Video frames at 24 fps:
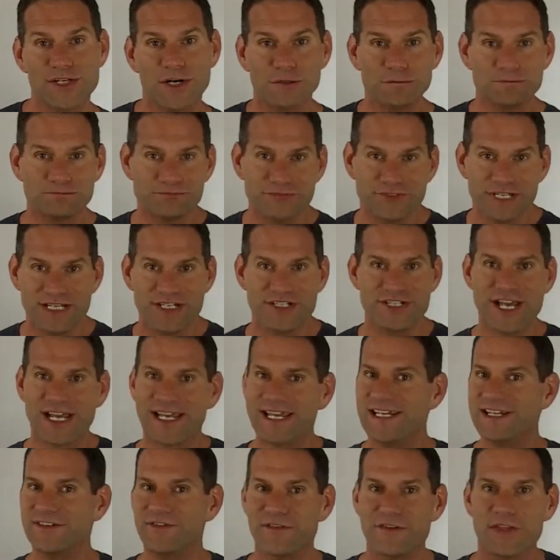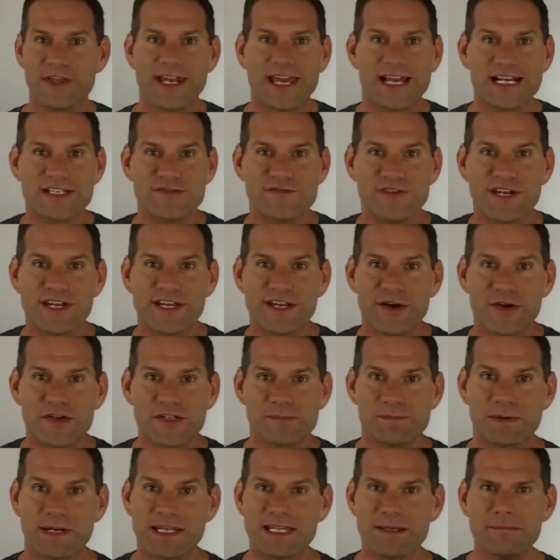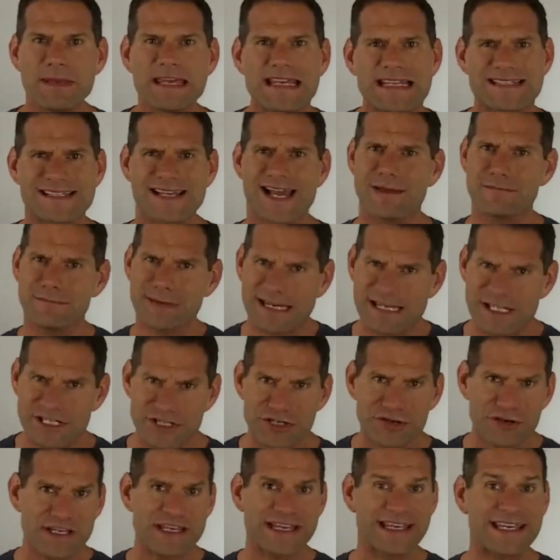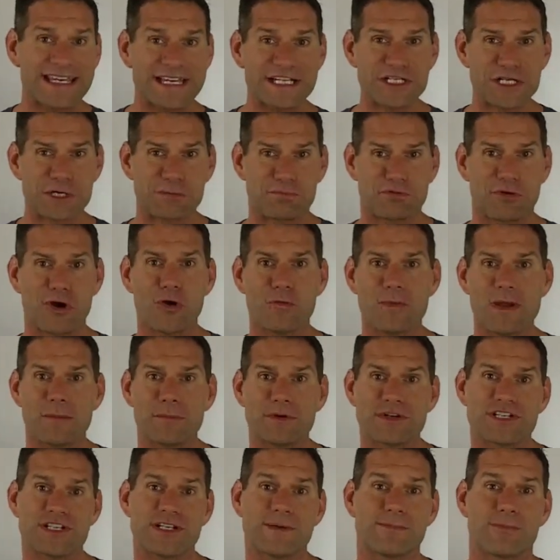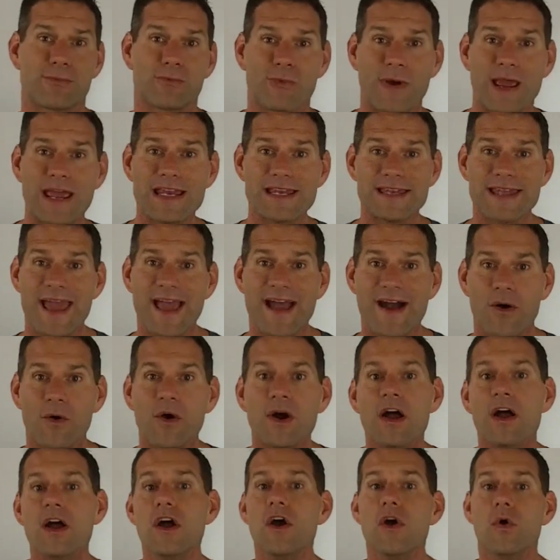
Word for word: So check in for the next videos. But in the meantime, make sure you get your pro membership right now.